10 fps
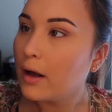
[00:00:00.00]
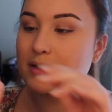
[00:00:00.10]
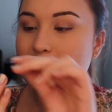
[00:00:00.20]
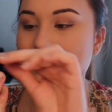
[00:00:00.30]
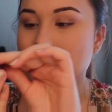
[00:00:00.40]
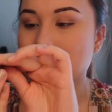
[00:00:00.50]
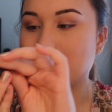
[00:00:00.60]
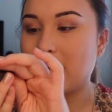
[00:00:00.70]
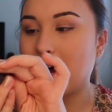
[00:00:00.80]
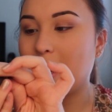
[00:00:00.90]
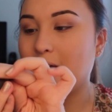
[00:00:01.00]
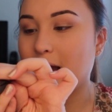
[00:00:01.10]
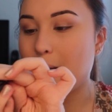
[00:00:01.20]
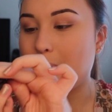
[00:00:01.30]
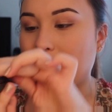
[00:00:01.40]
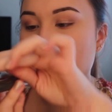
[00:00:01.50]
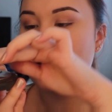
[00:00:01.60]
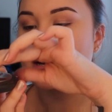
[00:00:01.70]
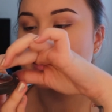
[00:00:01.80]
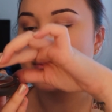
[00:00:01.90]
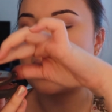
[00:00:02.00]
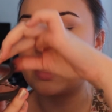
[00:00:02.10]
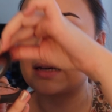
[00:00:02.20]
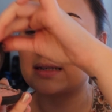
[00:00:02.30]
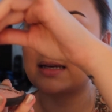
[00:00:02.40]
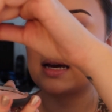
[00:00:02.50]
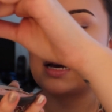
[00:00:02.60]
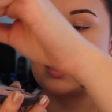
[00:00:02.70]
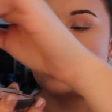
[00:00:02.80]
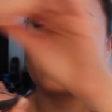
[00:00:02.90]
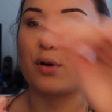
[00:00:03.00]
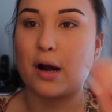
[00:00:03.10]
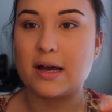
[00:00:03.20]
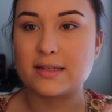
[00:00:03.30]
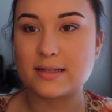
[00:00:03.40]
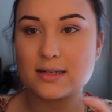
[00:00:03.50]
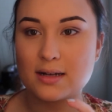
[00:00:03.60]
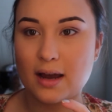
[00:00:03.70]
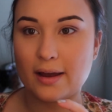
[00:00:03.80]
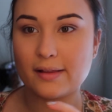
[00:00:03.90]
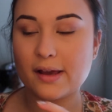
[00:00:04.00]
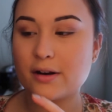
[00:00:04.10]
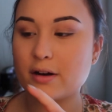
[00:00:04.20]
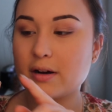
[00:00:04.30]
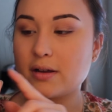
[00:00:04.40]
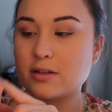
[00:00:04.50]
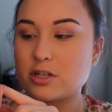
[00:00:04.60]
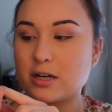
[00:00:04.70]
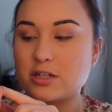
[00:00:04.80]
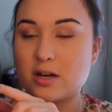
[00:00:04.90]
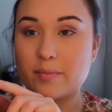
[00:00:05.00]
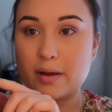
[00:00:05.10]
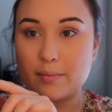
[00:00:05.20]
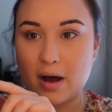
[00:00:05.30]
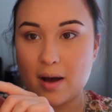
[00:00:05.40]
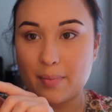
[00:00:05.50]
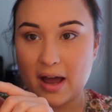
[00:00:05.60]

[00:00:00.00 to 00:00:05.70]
This is my Becca Cosmetics pressed highlighter in the shade Champagne Pop.